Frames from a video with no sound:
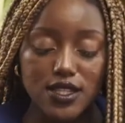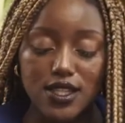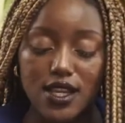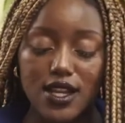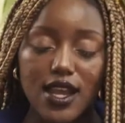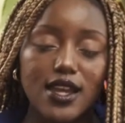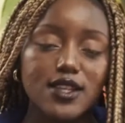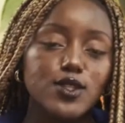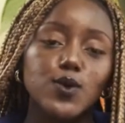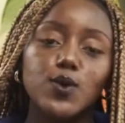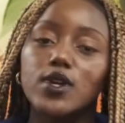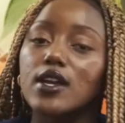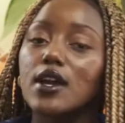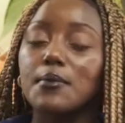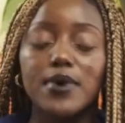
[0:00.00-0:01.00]
They like
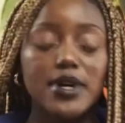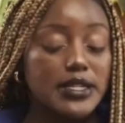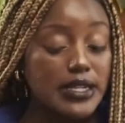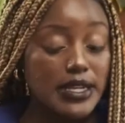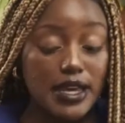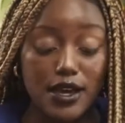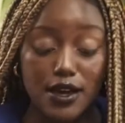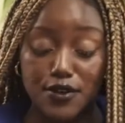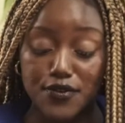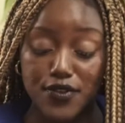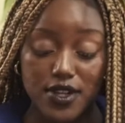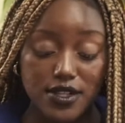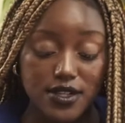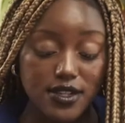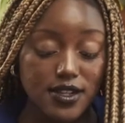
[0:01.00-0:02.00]
talking about love
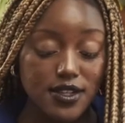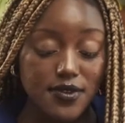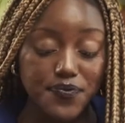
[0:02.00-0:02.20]
and